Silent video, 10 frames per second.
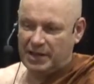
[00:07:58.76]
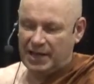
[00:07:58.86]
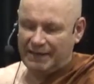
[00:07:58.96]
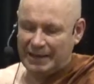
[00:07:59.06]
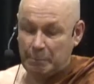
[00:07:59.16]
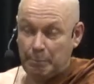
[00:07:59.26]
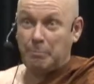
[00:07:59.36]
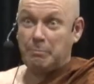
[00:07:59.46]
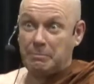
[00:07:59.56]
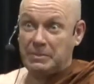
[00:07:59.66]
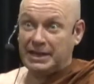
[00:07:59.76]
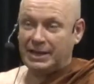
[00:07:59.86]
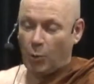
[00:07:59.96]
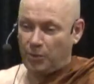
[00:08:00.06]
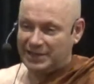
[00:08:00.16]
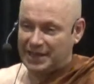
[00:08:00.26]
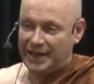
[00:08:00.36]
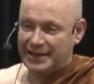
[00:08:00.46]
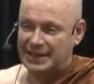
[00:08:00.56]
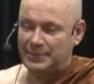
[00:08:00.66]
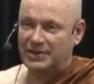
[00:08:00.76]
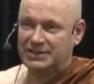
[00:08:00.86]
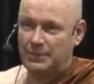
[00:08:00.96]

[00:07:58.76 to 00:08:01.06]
And then he opened his eyes, yeah, because the